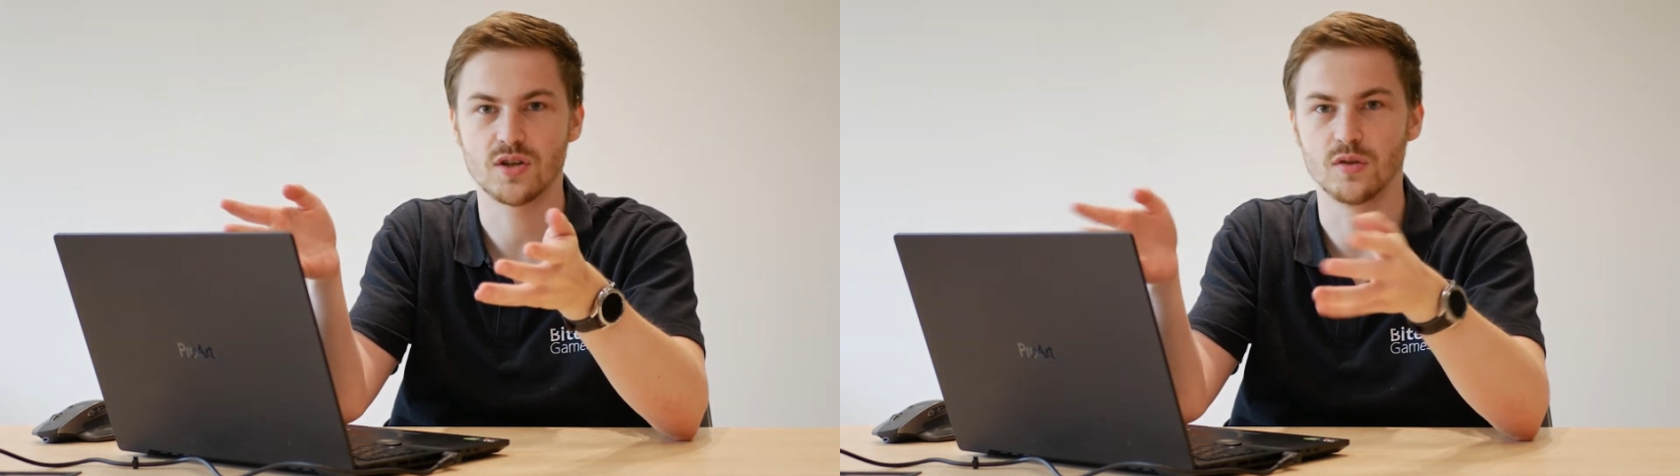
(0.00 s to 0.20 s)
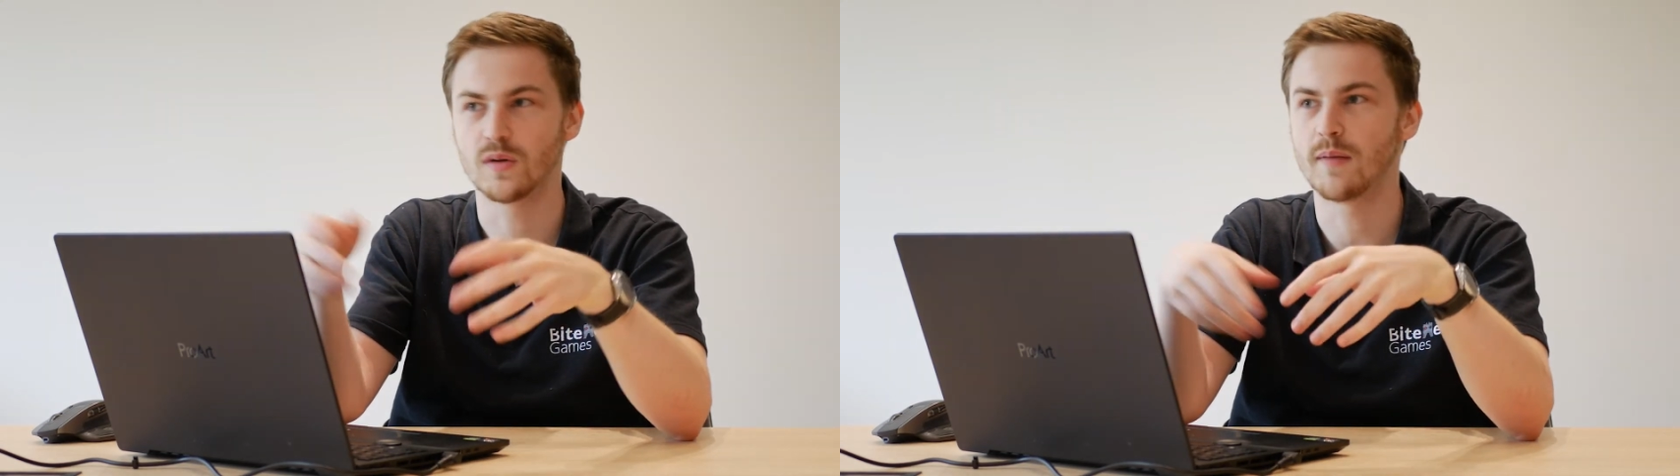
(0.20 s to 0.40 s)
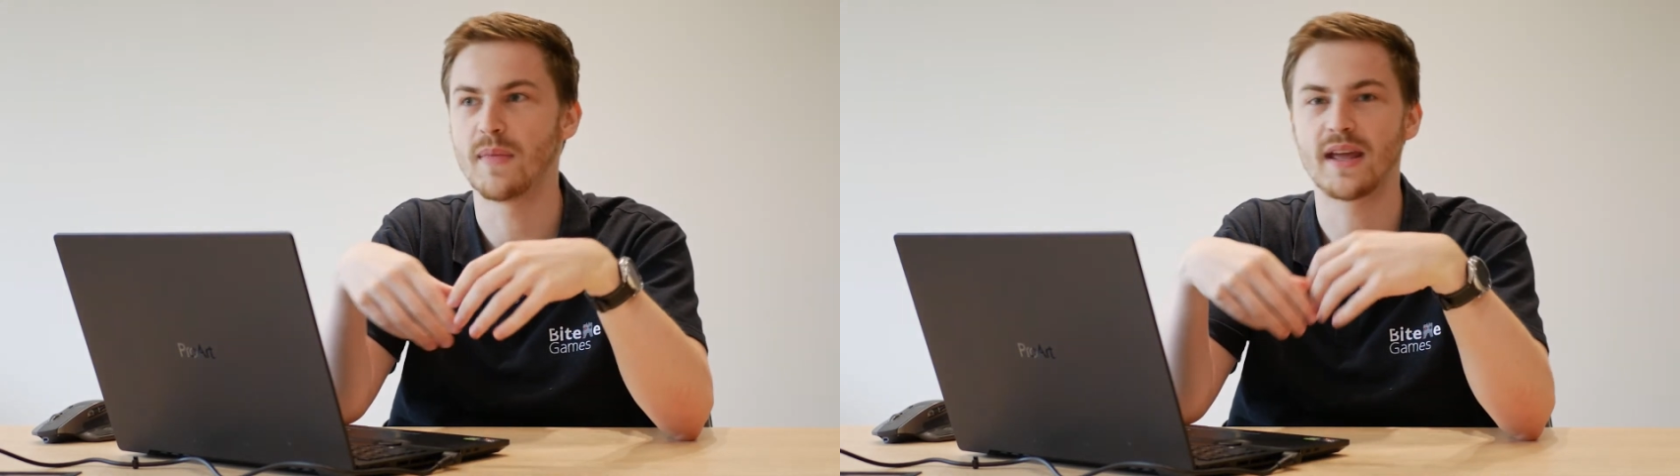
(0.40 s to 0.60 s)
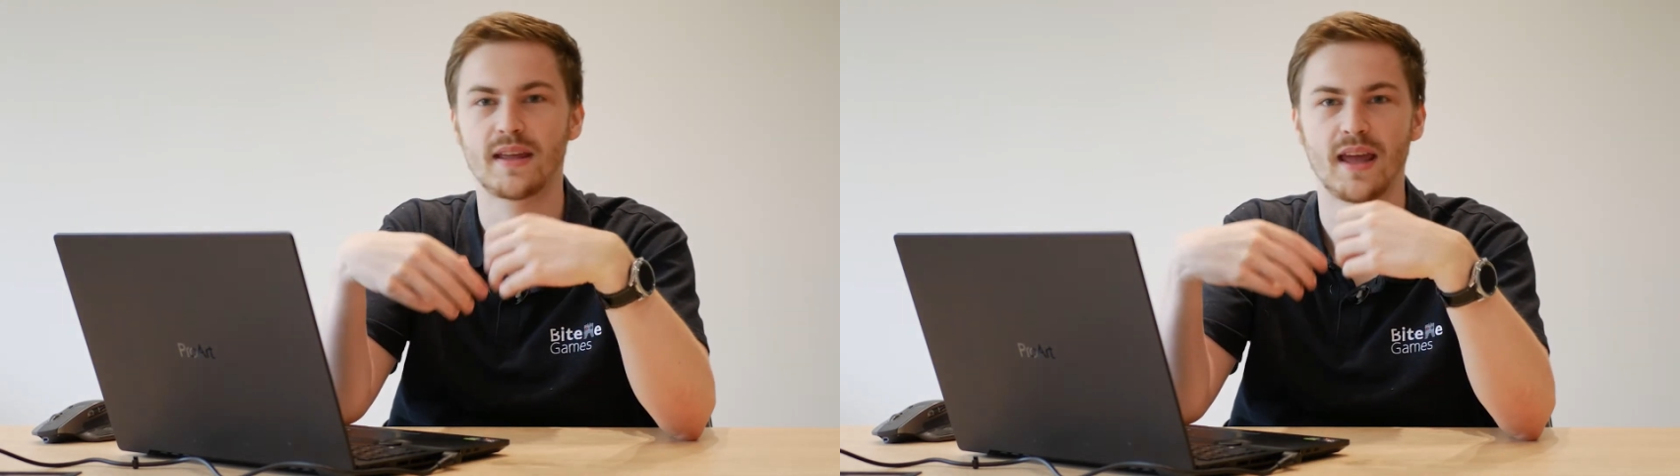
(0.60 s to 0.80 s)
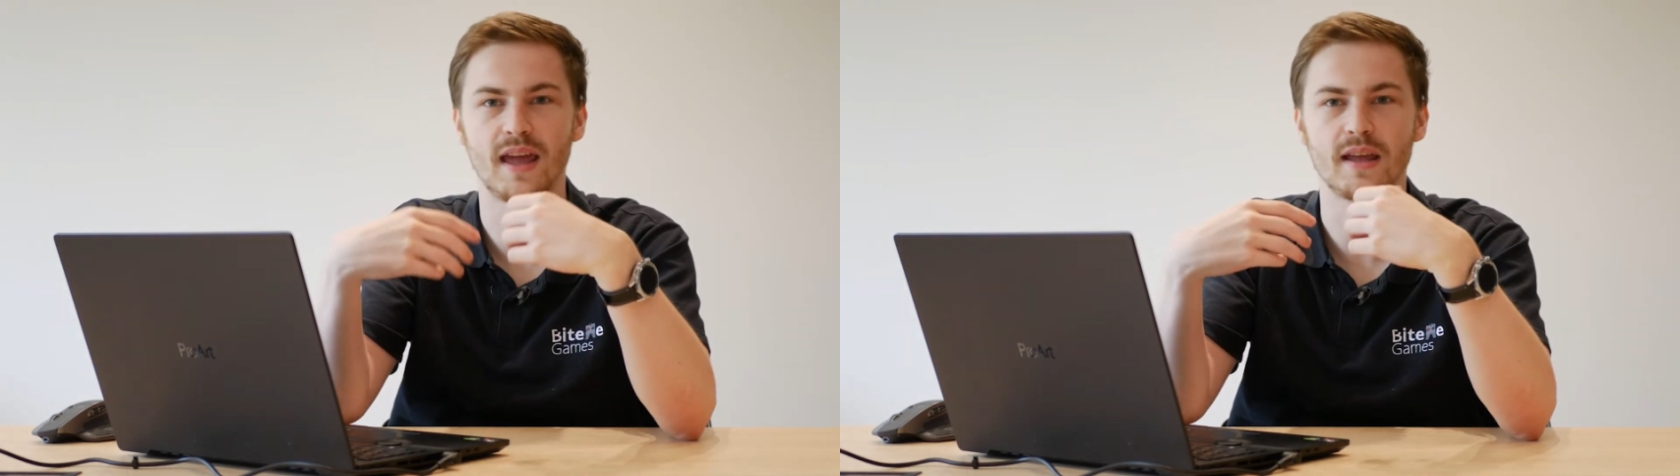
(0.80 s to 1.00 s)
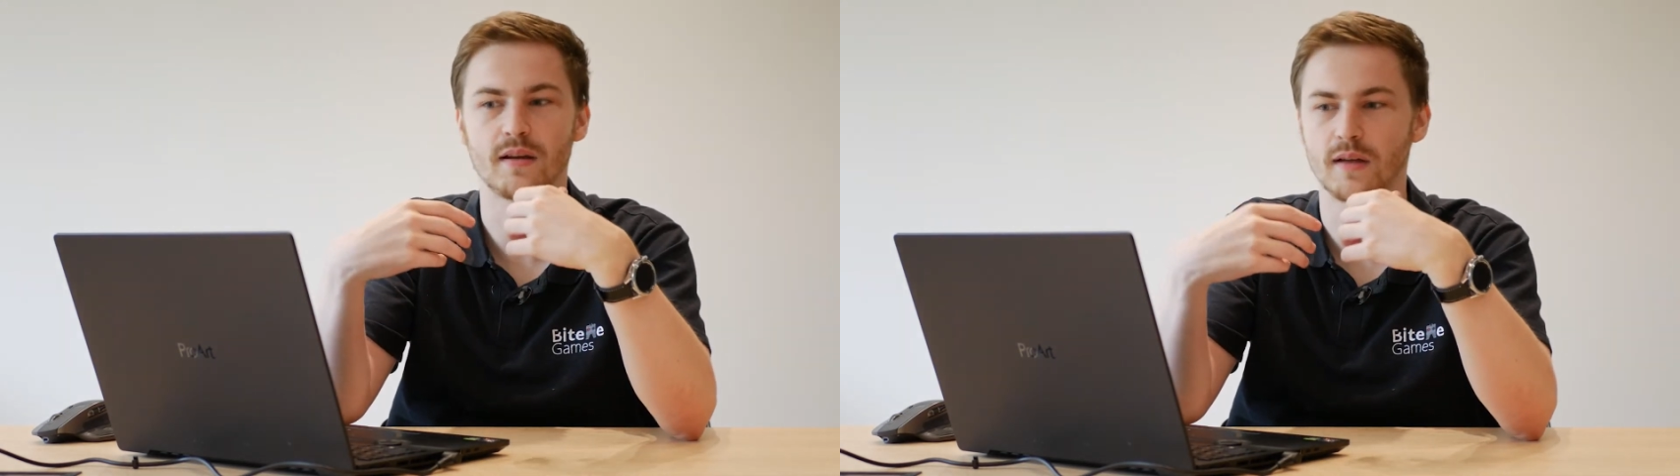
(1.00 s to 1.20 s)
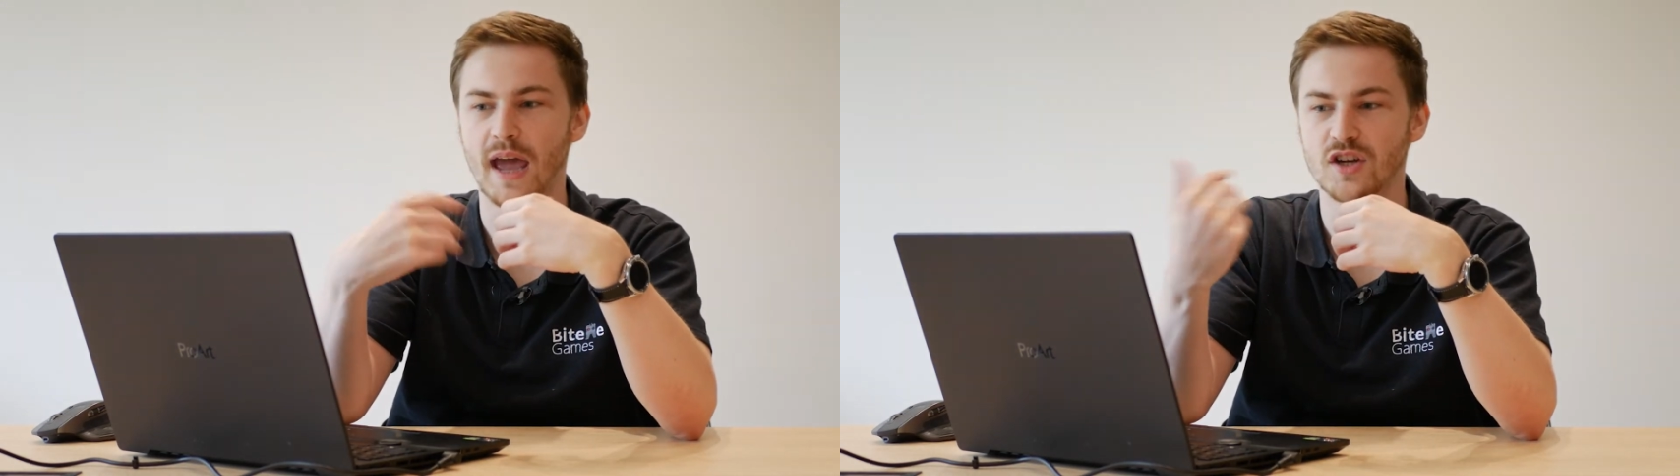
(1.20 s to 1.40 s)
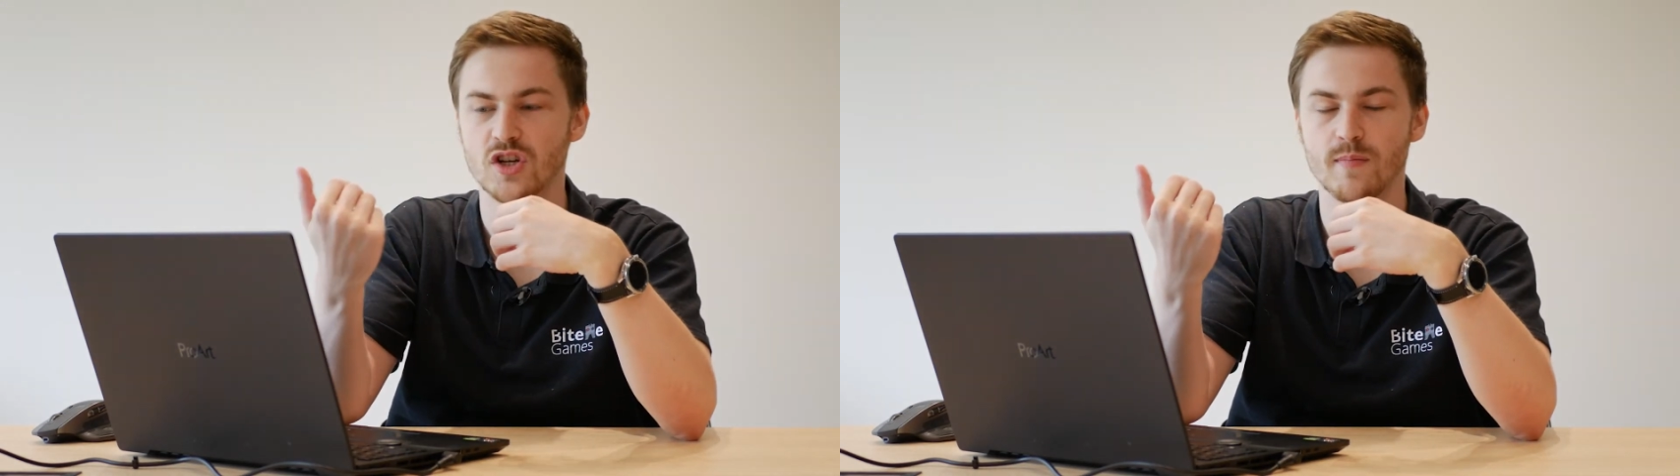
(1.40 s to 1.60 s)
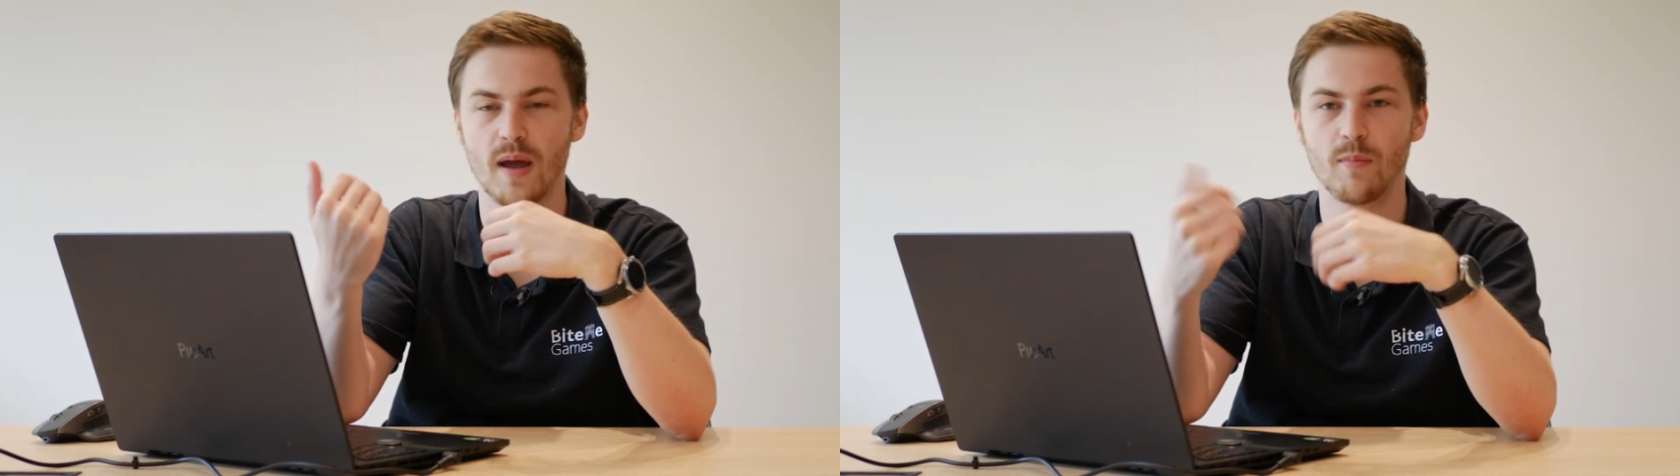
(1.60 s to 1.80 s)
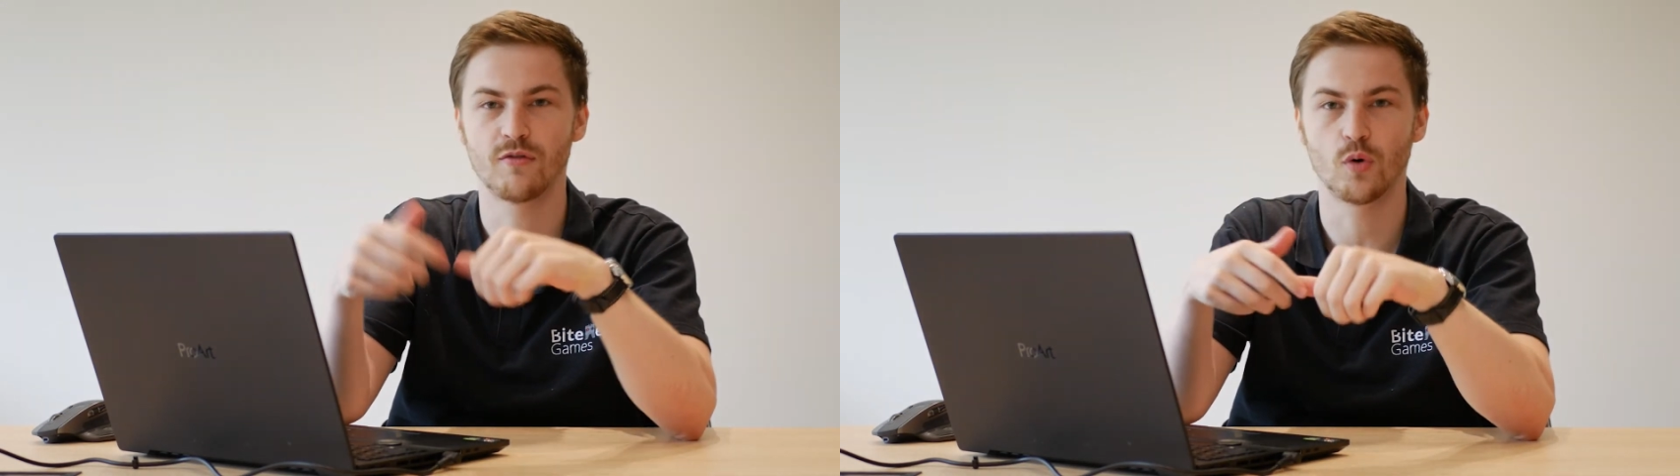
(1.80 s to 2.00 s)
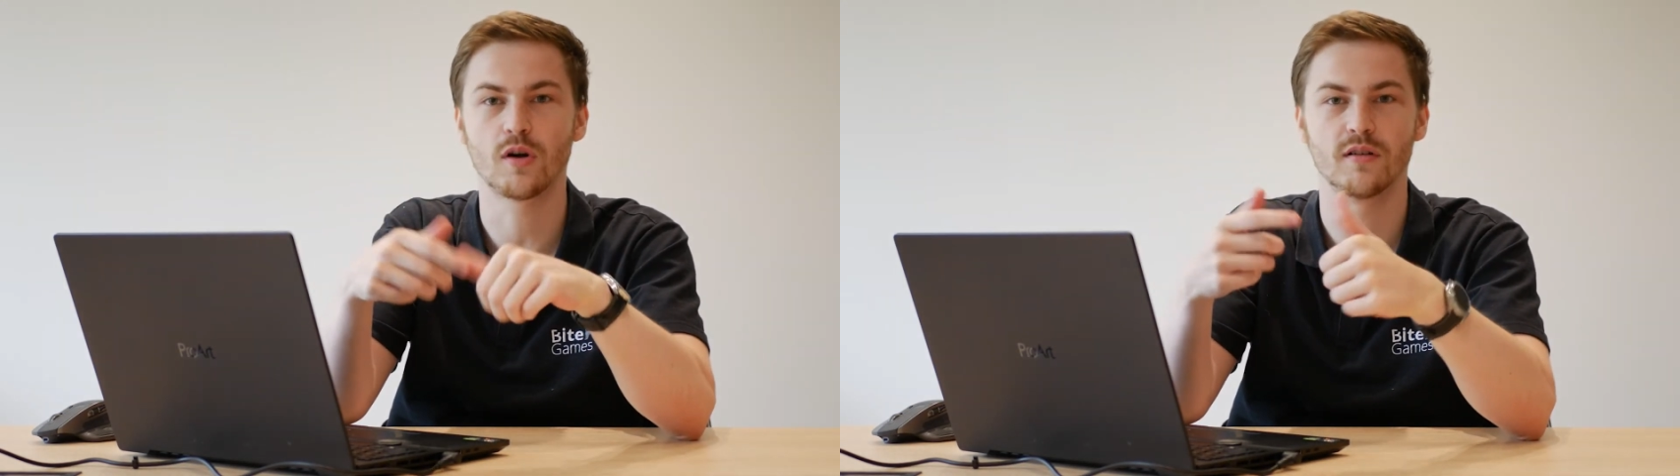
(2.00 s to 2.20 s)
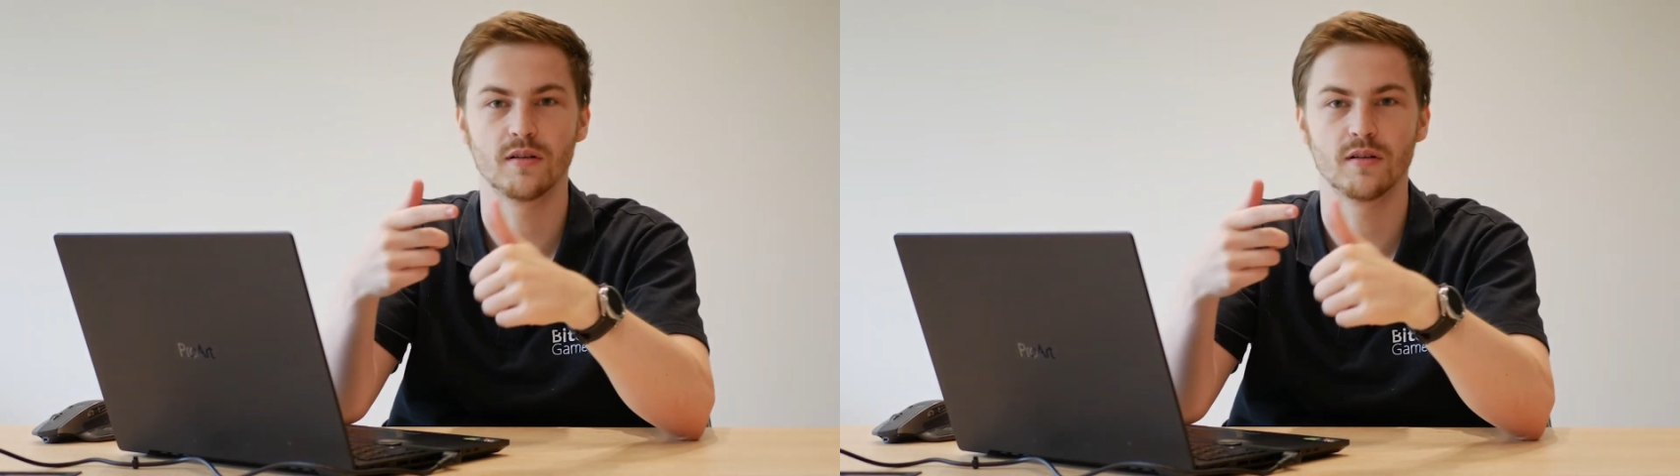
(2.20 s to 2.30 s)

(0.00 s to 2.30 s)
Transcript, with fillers: You can make a action map for,